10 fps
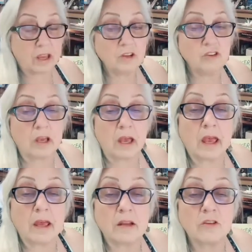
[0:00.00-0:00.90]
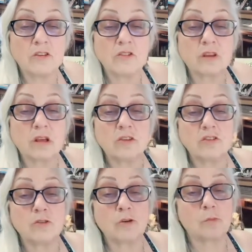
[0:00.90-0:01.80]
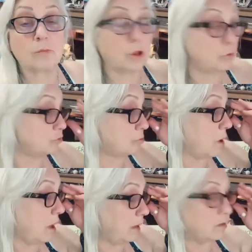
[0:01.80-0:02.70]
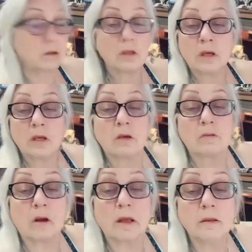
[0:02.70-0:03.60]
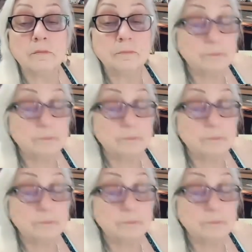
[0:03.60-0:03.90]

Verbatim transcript: changing, and it's just like it just sort of blows your mind, right?